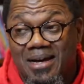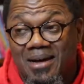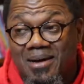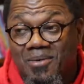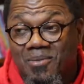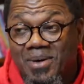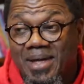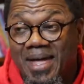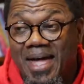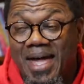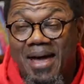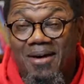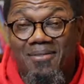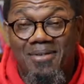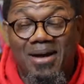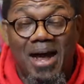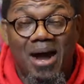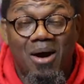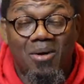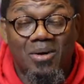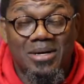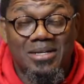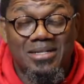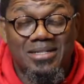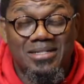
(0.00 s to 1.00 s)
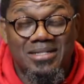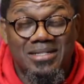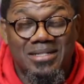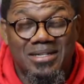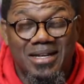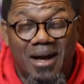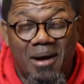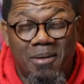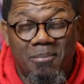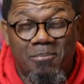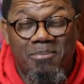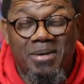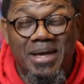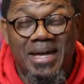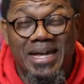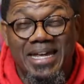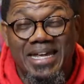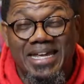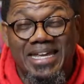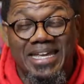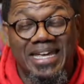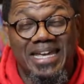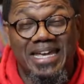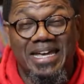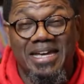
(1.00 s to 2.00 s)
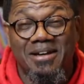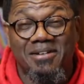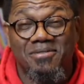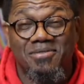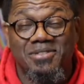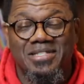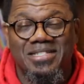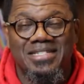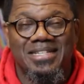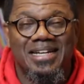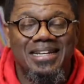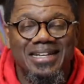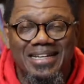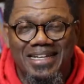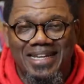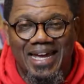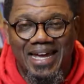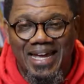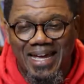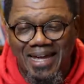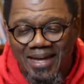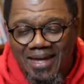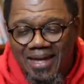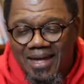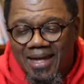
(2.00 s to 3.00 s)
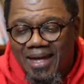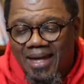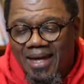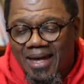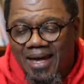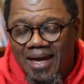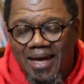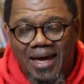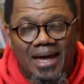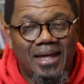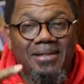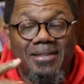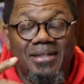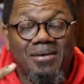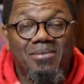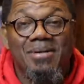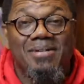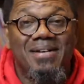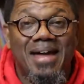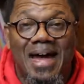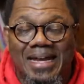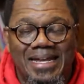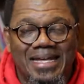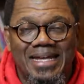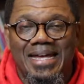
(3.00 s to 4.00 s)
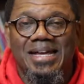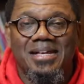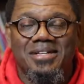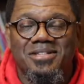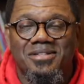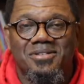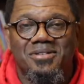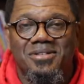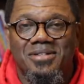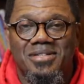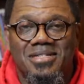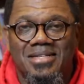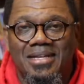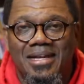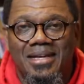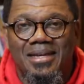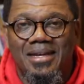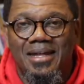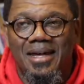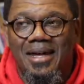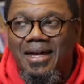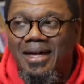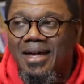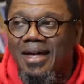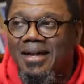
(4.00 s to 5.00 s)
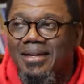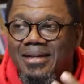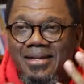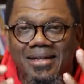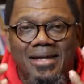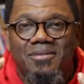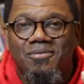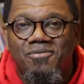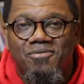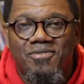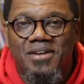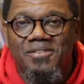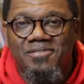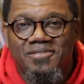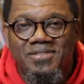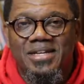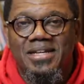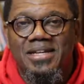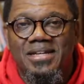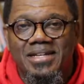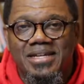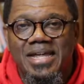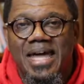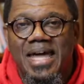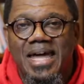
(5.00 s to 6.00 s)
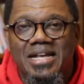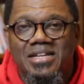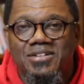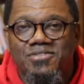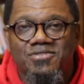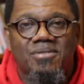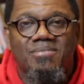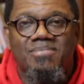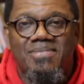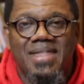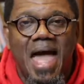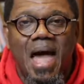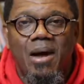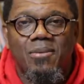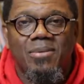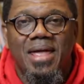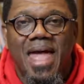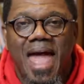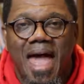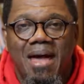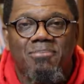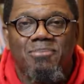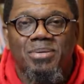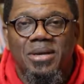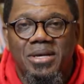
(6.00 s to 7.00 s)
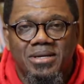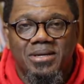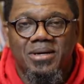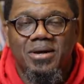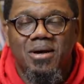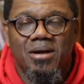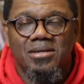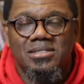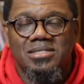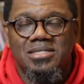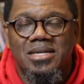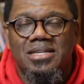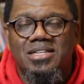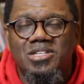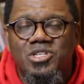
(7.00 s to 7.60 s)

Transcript: We have our Big Give Sunday. And then we've got Easter Sunday. And then 50 days from that, we have Pentecost Sunday.